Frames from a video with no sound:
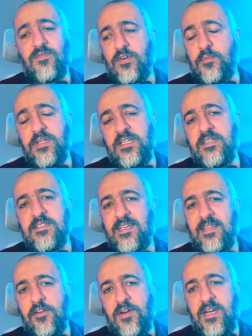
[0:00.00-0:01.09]
for completeness,
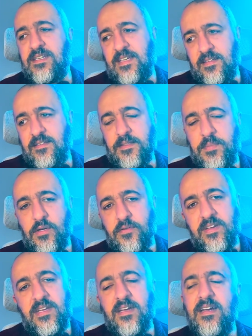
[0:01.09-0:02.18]
get the cred, get the
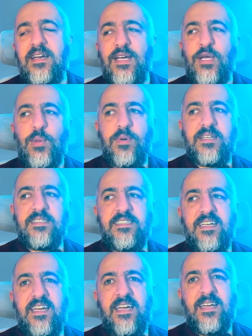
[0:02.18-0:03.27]
POV, but
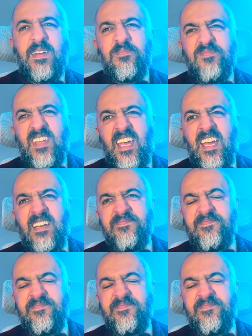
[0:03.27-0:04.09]
yeah,